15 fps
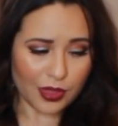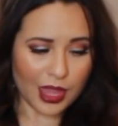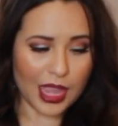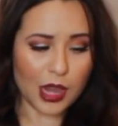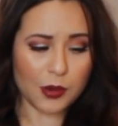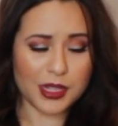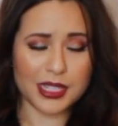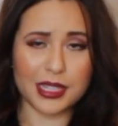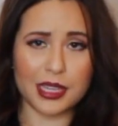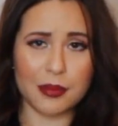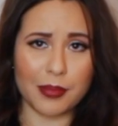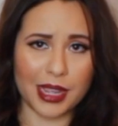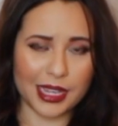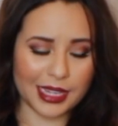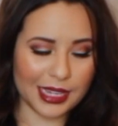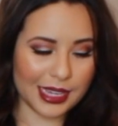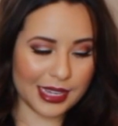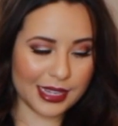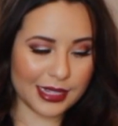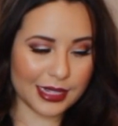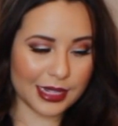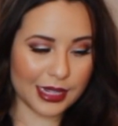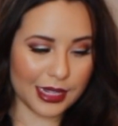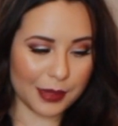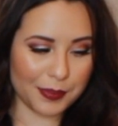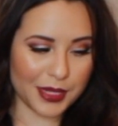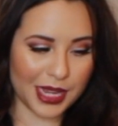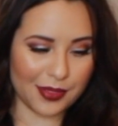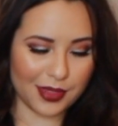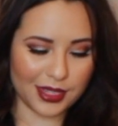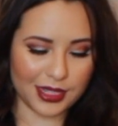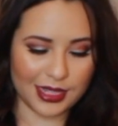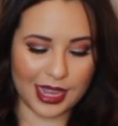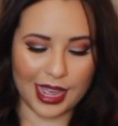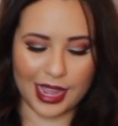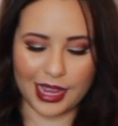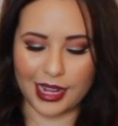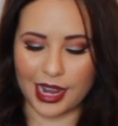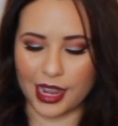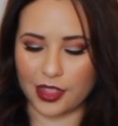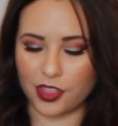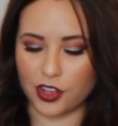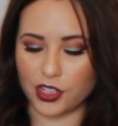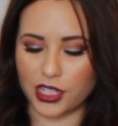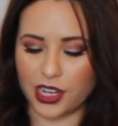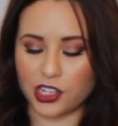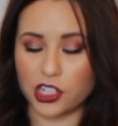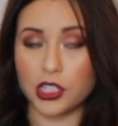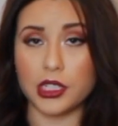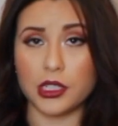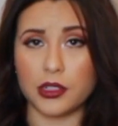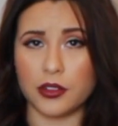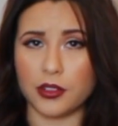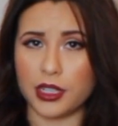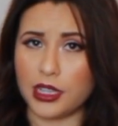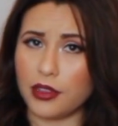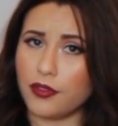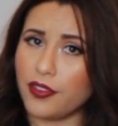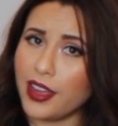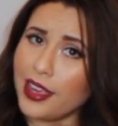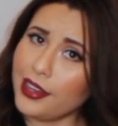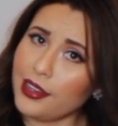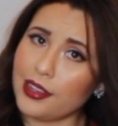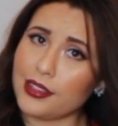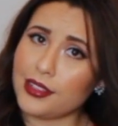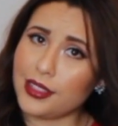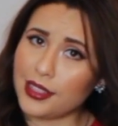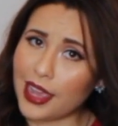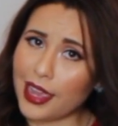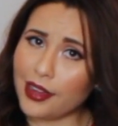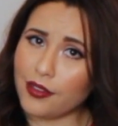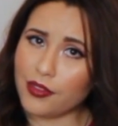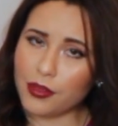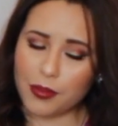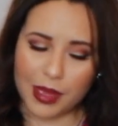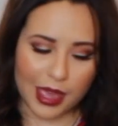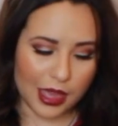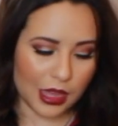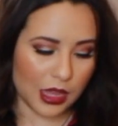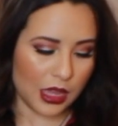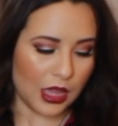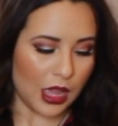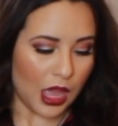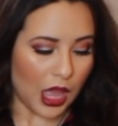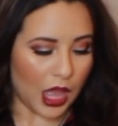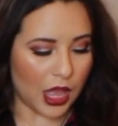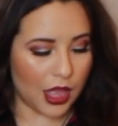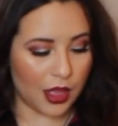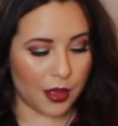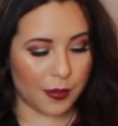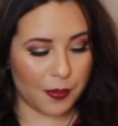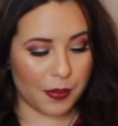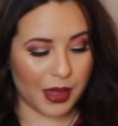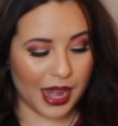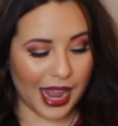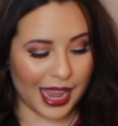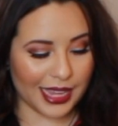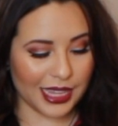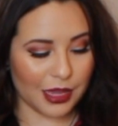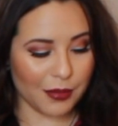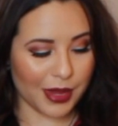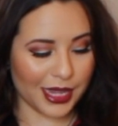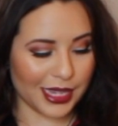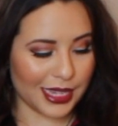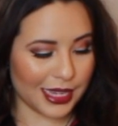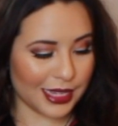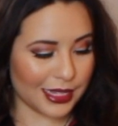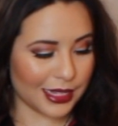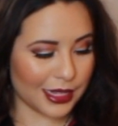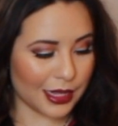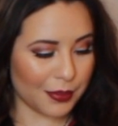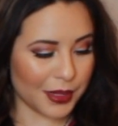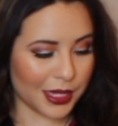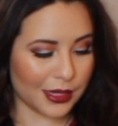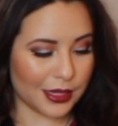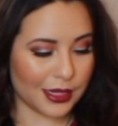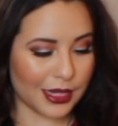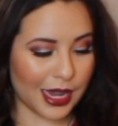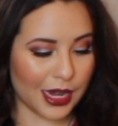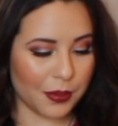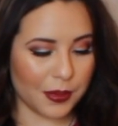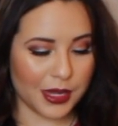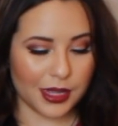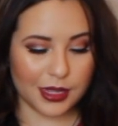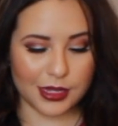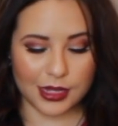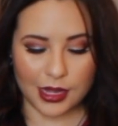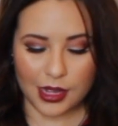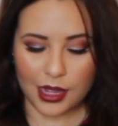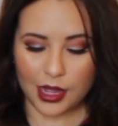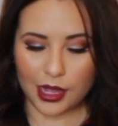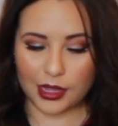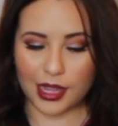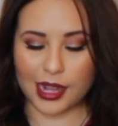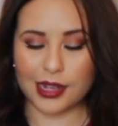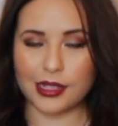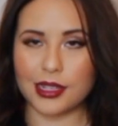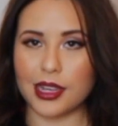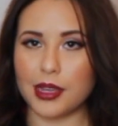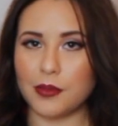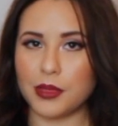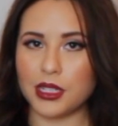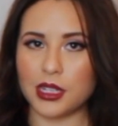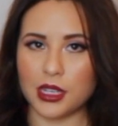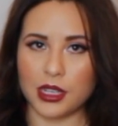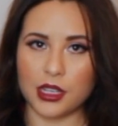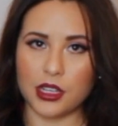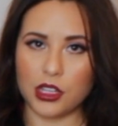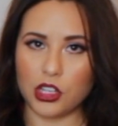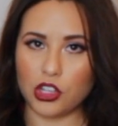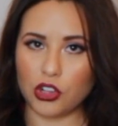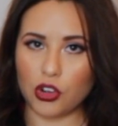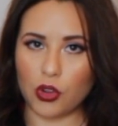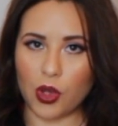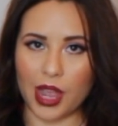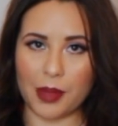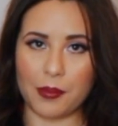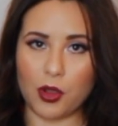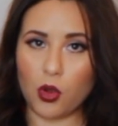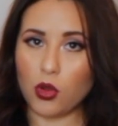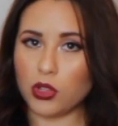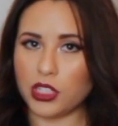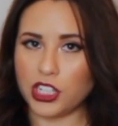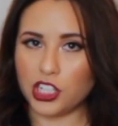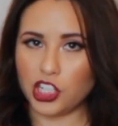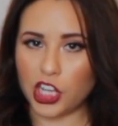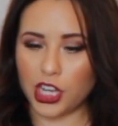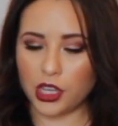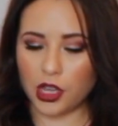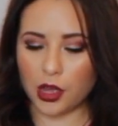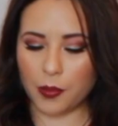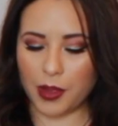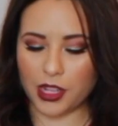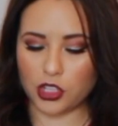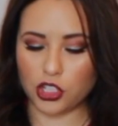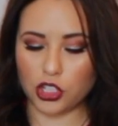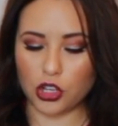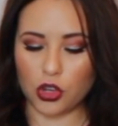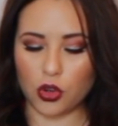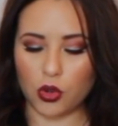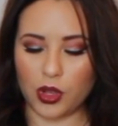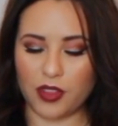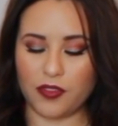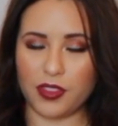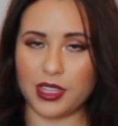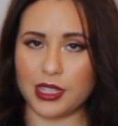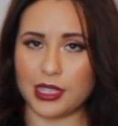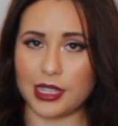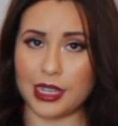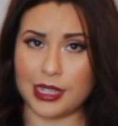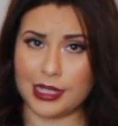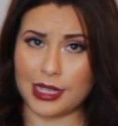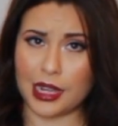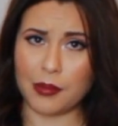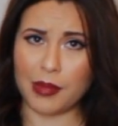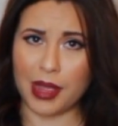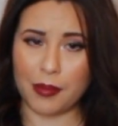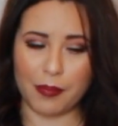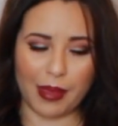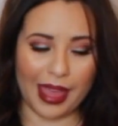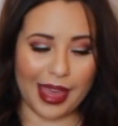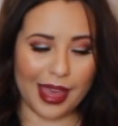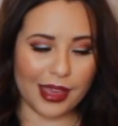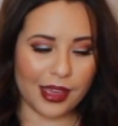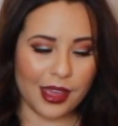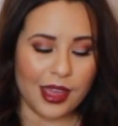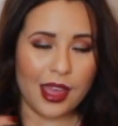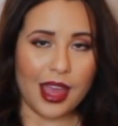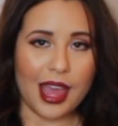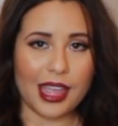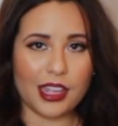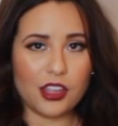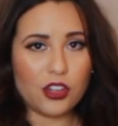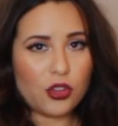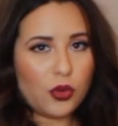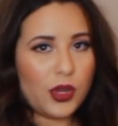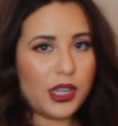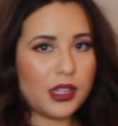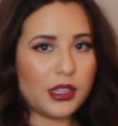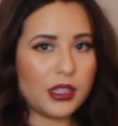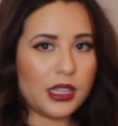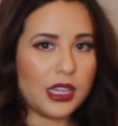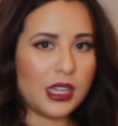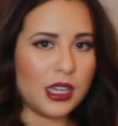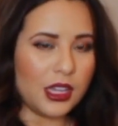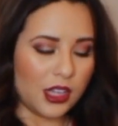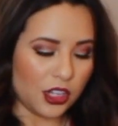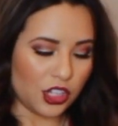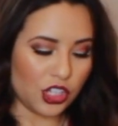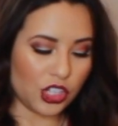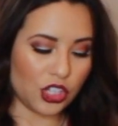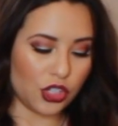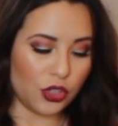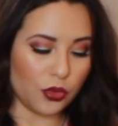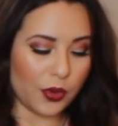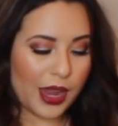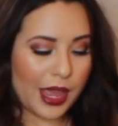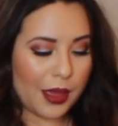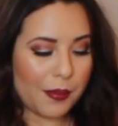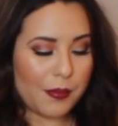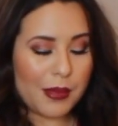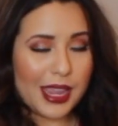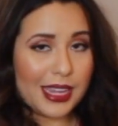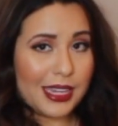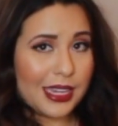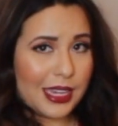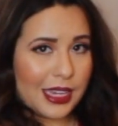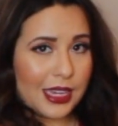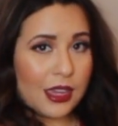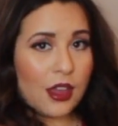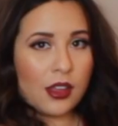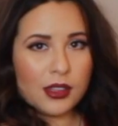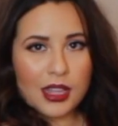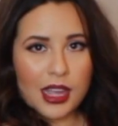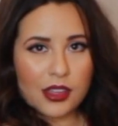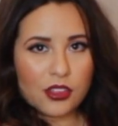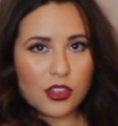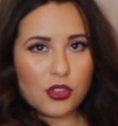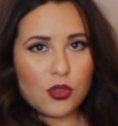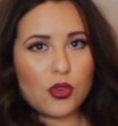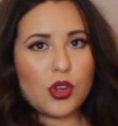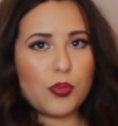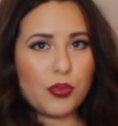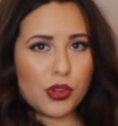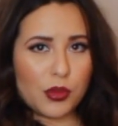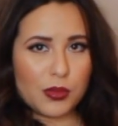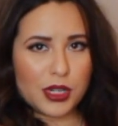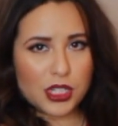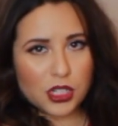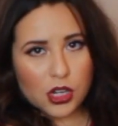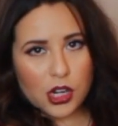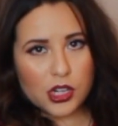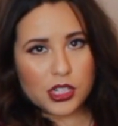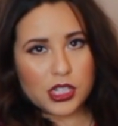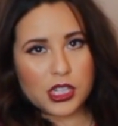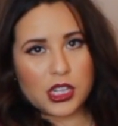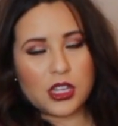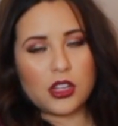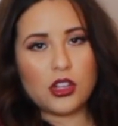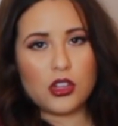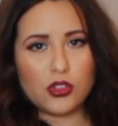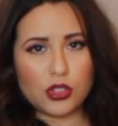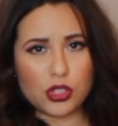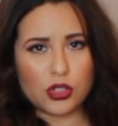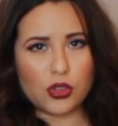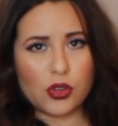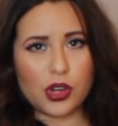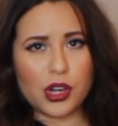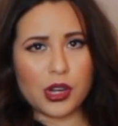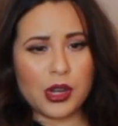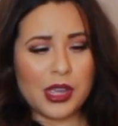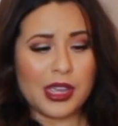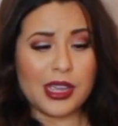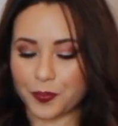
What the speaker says: I always keep my keys clipped on the side. There's actually a little key find inside of the bag, but I keep my keys clipped on the side because a lot of times, you know, I'm holding Jacob, and so if it's on my back, I can quickly just grab my key, unlock the door, put him in his car seat, close the door.